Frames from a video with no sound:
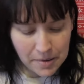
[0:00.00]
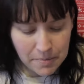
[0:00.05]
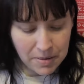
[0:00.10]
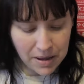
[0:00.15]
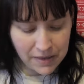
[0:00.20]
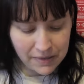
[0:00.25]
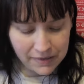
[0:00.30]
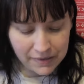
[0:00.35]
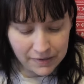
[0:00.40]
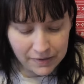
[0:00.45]
But
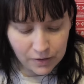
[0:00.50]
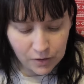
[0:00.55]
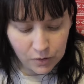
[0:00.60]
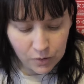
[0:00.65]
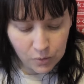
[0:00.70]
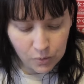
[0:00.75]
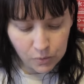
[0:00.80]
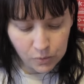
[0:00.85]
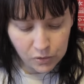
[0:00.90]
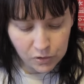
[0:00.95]
yeah, this is a
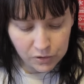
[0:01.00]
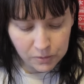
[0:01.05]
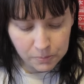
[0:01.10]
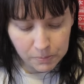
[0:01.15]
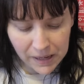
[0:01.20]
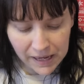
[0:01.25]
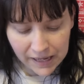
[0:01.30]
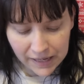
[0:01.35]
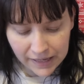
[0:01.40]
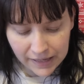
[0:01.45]
gorgeous
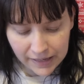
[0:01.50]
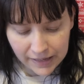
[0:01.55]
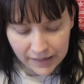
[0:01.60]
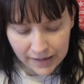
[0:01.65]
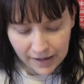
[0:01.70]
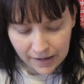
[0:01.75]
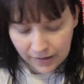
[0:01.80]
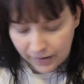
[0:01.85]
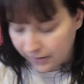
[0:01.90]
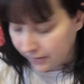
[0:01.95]
pinky
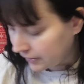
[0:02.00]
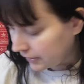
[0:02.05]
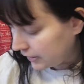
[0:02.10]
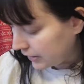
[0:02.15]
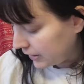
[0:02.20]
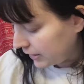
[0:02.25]
colour.